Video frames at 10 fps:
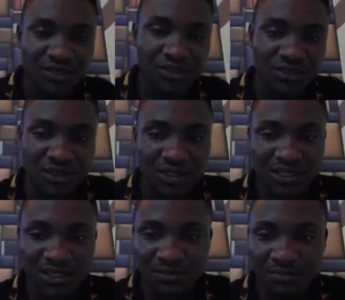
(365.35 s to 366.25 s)
You just
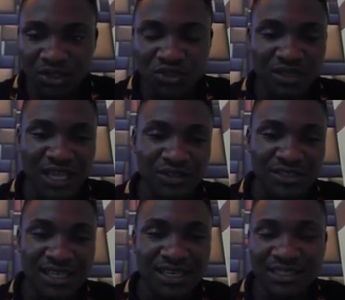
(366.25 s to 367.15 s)
make sure that you
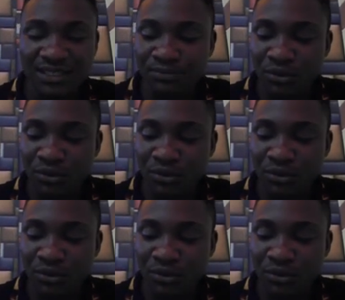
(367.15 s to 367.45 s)
select the